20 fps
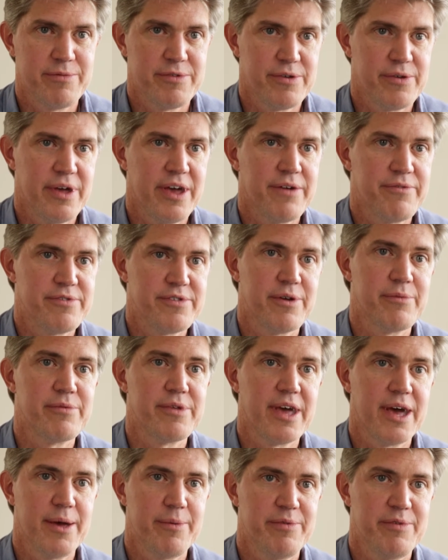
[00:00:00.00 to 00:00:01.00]
So to have some
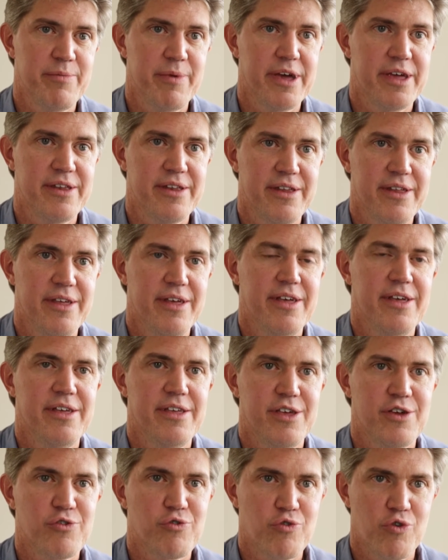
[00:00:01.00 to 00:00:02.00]
time spent
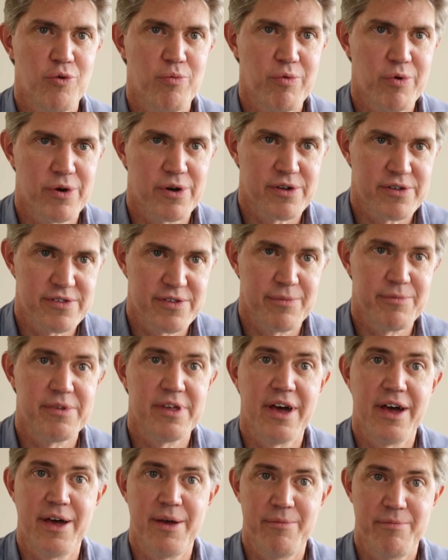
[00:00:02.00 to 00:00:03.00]
in group work, some
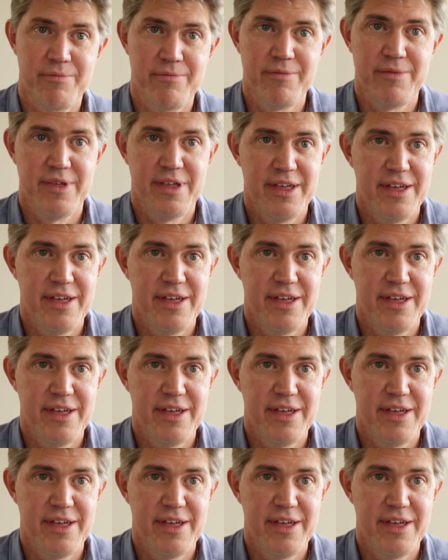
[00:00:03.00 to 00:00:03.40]
time